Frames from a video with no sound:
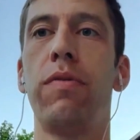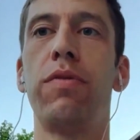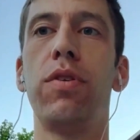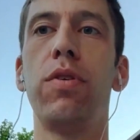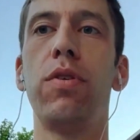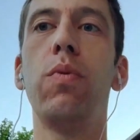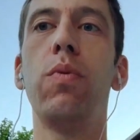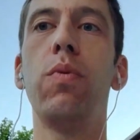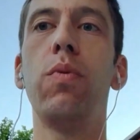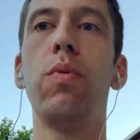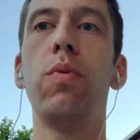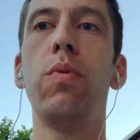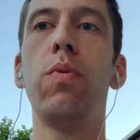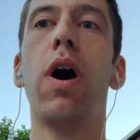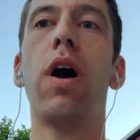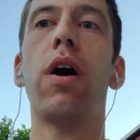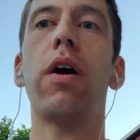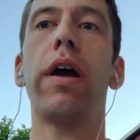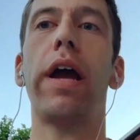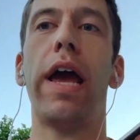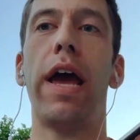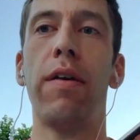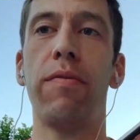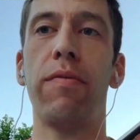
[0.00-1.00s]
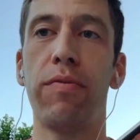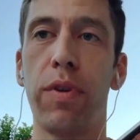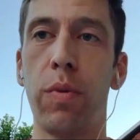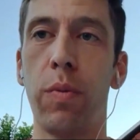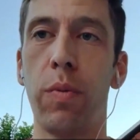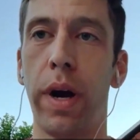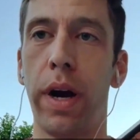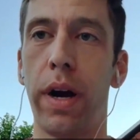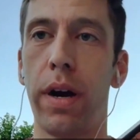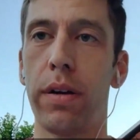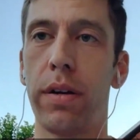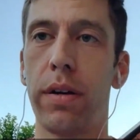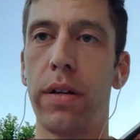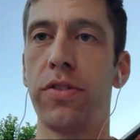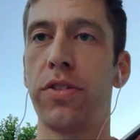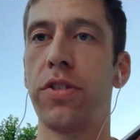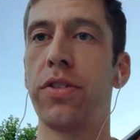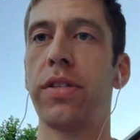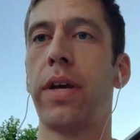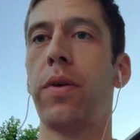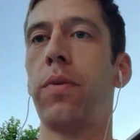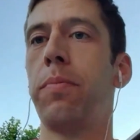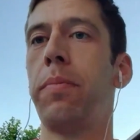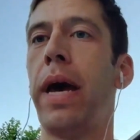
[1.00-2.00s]
you are everywhere, it's
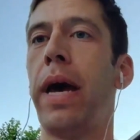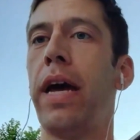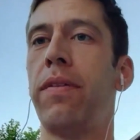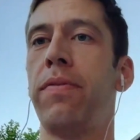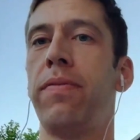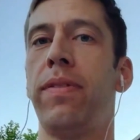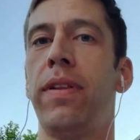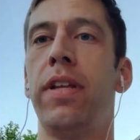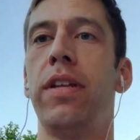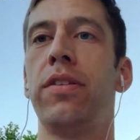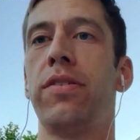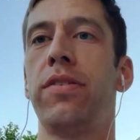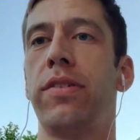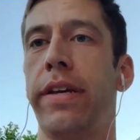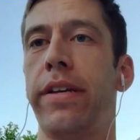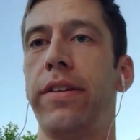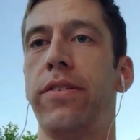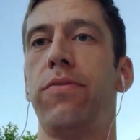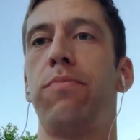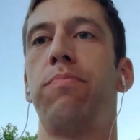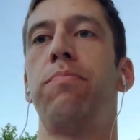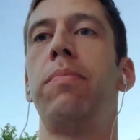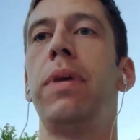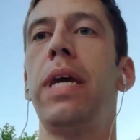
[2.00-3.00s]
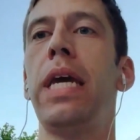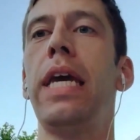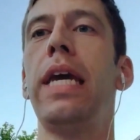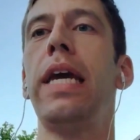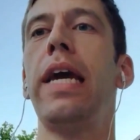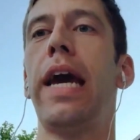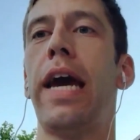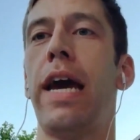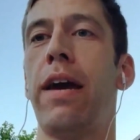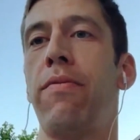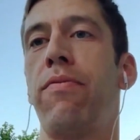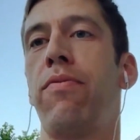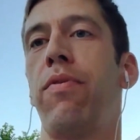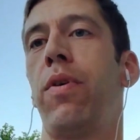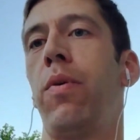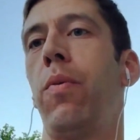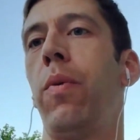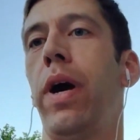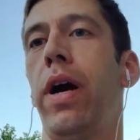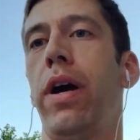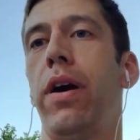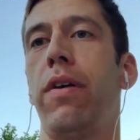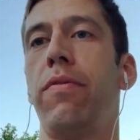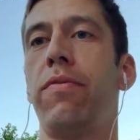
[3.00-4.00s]
just like what Pat Flynn says, be
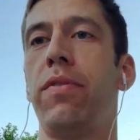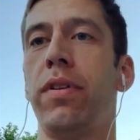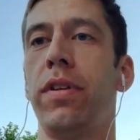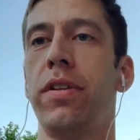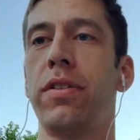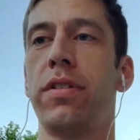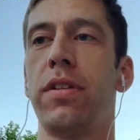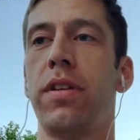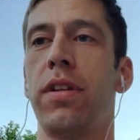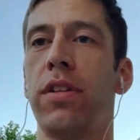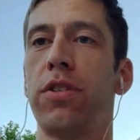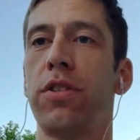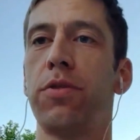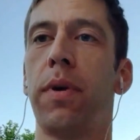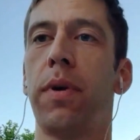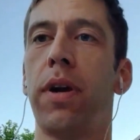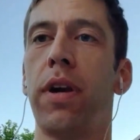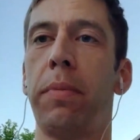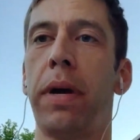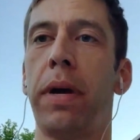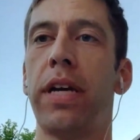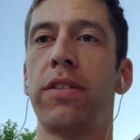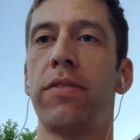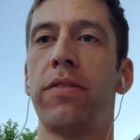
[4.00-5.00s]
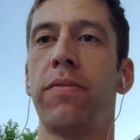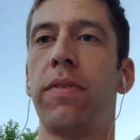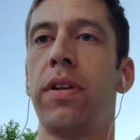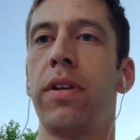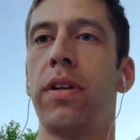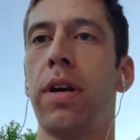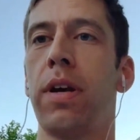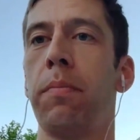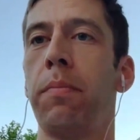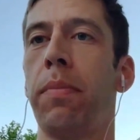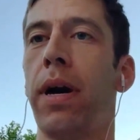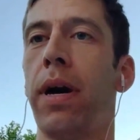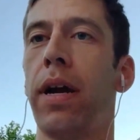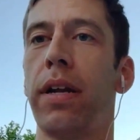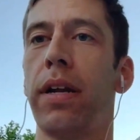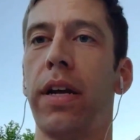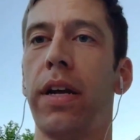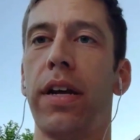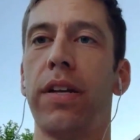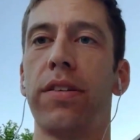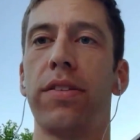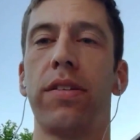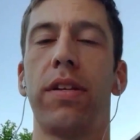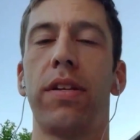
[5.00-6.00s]
everywhere. If you listen to the Smart Passive Income
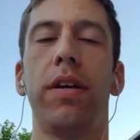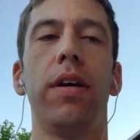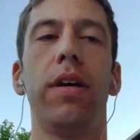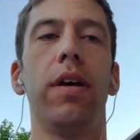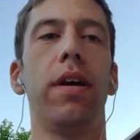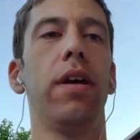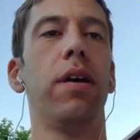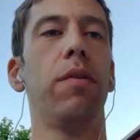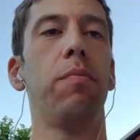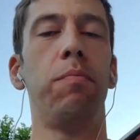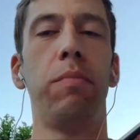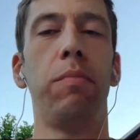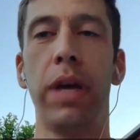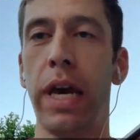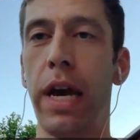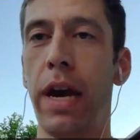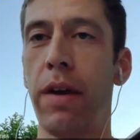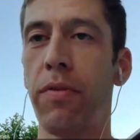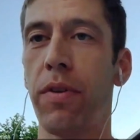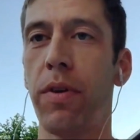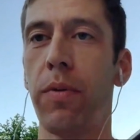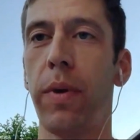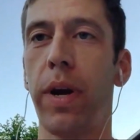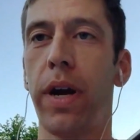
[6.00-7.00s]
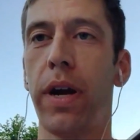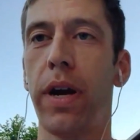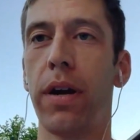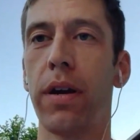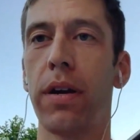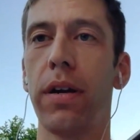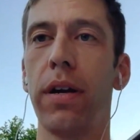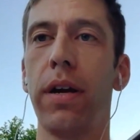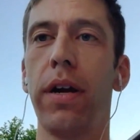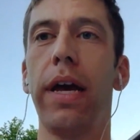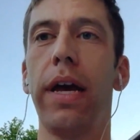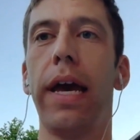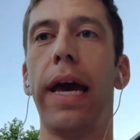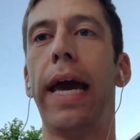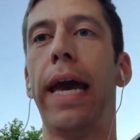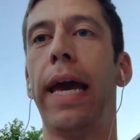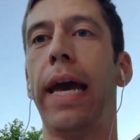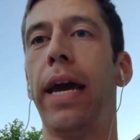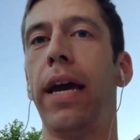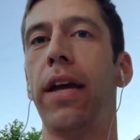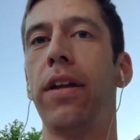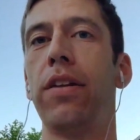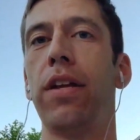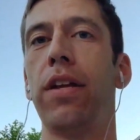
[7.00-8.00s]
podcast, be everywhere. And